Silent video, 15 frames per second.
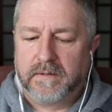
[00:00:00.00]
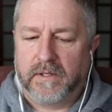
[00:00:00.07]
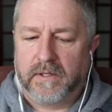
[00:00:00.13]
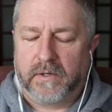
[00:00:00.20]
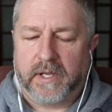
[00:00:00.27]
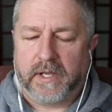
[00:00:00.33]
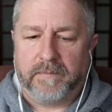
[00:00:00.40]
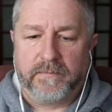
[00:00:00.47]

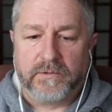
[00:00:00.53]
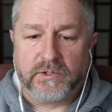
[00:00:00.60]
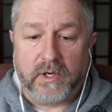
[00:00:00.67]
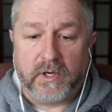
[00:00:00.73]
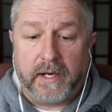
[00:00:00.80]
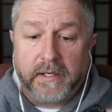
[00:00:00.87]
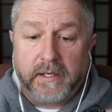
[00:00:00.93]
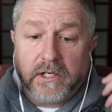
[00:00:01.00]
Okay, so
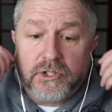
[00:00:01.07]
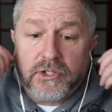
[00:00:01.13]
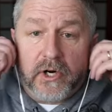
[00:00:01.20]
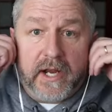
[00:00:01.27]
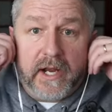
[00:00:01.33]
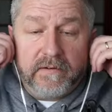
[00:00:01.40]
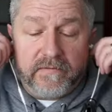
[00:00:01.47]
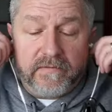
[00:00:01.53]
I'm going to
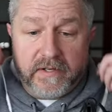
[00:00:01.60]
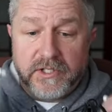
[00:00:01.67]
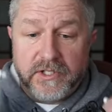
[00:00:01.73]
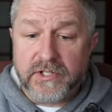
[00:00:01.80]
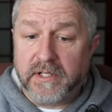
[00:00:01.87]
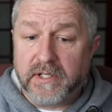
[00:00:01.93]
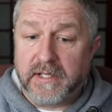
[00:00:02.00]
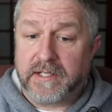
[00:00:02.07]
try and
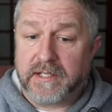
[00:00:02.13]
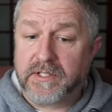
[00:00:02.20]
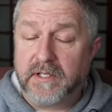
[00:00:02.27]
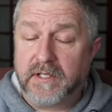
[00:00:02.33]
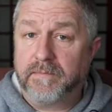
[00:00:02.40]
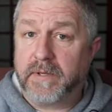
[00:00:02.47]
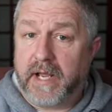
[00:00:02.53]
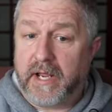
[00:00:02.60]
finish the
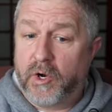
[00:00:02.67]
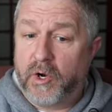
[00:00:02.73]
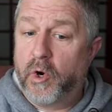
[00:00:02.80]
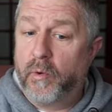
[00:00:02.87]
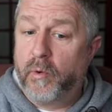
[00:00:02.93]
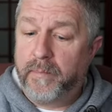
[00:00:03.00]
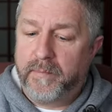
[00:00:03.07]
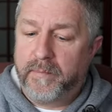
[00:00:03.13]
lesson. I
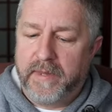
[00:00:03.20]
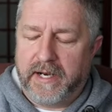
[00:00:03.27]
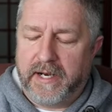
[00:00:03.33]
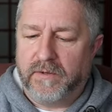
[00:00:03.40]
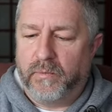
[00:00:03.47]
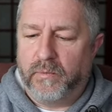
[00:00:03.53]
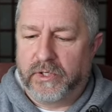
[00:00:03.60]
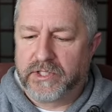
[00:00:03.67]
hope that
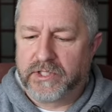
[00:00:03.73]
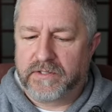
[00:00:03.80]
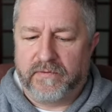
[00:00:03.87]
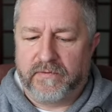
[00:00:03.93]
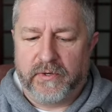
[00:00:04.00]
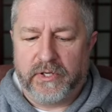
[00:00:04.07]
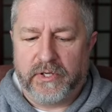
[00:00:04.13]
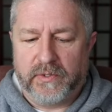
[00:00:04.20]
it works
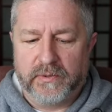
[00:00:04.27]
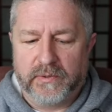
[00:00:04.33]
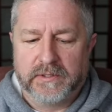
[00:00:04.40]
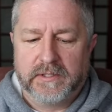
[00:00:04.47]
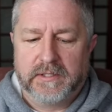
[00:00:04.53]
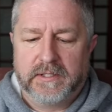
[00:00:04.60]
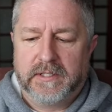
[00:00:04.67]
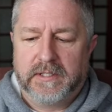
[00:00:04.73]
for you.
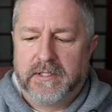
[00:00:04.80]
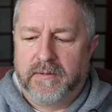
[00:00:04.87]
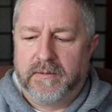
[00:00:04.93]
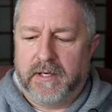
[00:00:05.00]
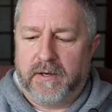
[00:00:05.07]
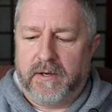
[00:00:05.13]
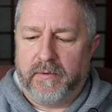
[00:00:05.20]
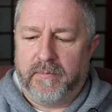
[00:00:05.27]

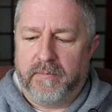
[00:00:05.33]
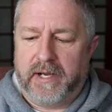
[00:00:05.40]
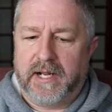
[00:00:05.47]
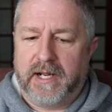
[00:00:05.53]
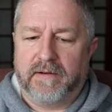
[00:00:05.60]
Uh, we might